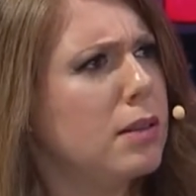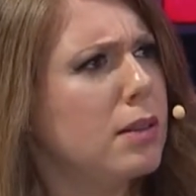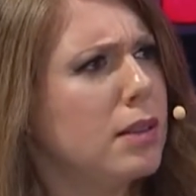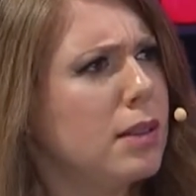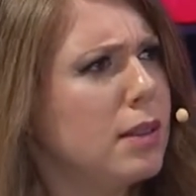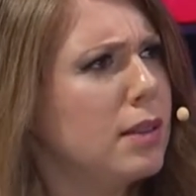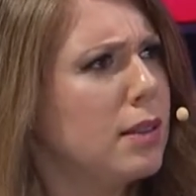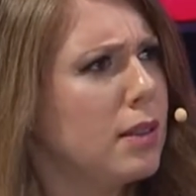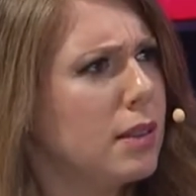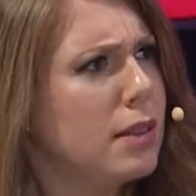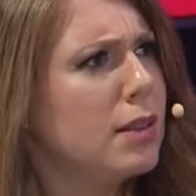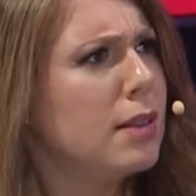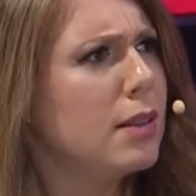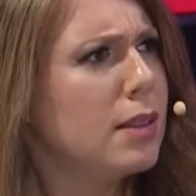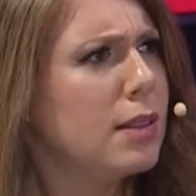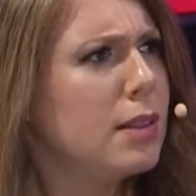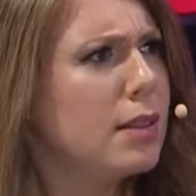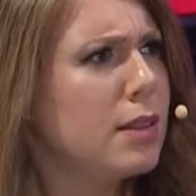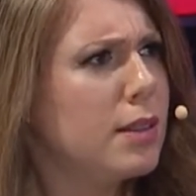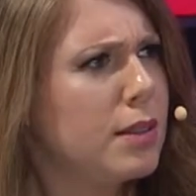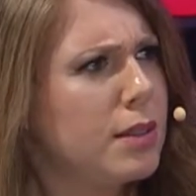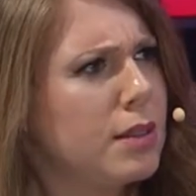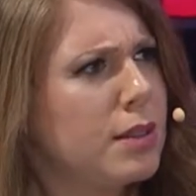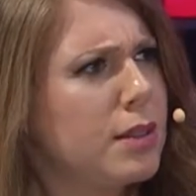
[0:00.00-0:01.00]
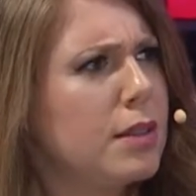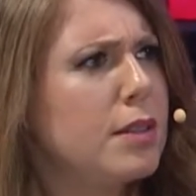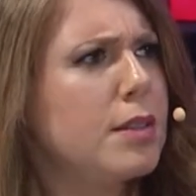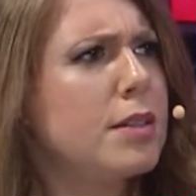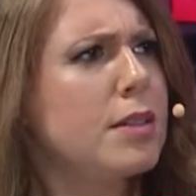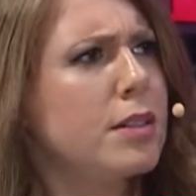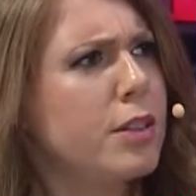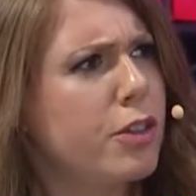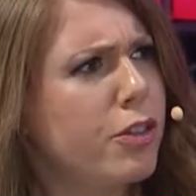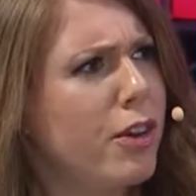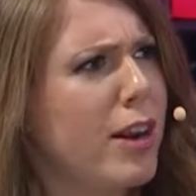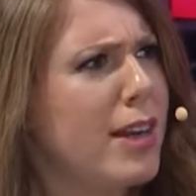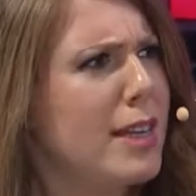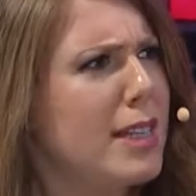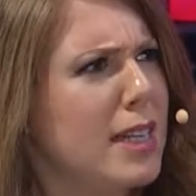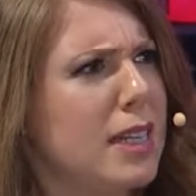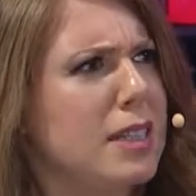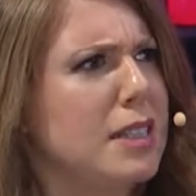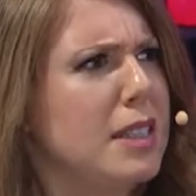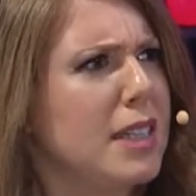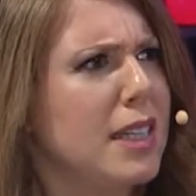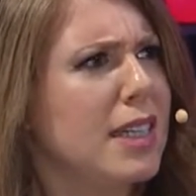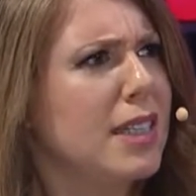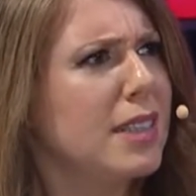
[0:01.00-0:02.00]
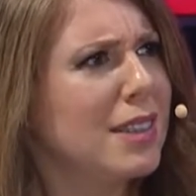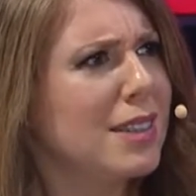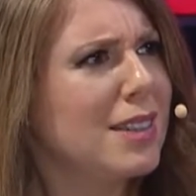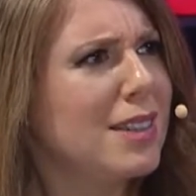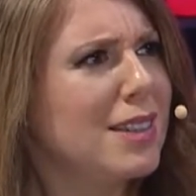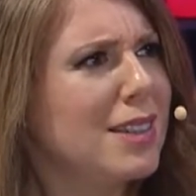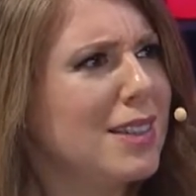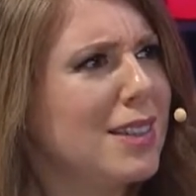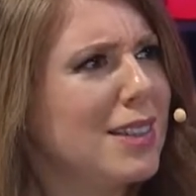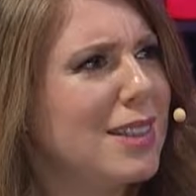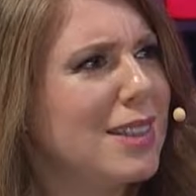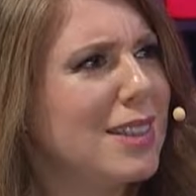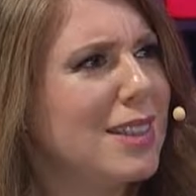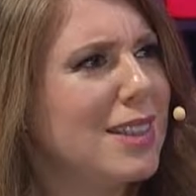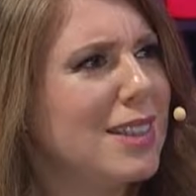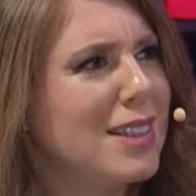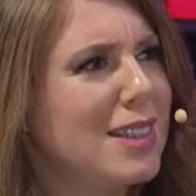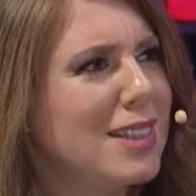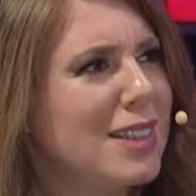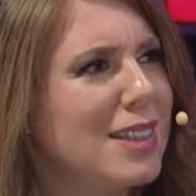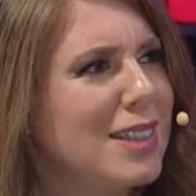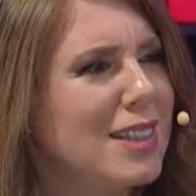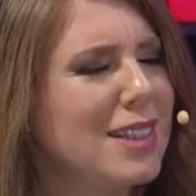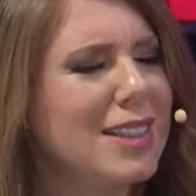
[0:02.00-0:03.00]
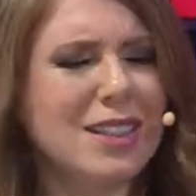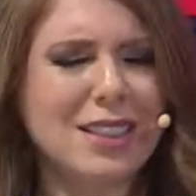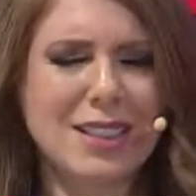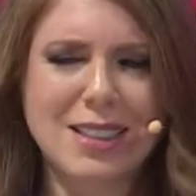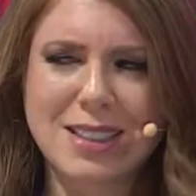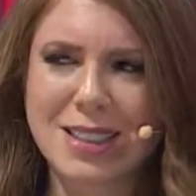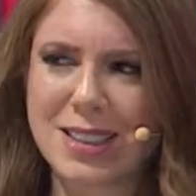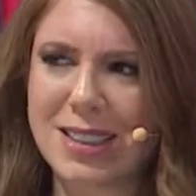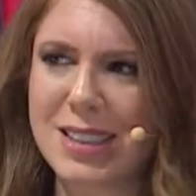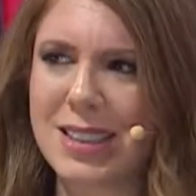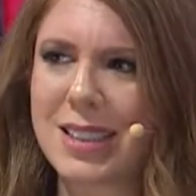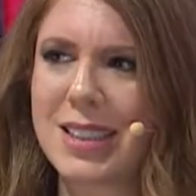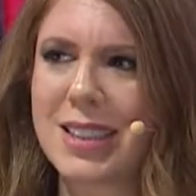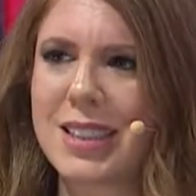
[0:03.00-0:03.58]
Yeah. Of course. Always overperforming no matter what the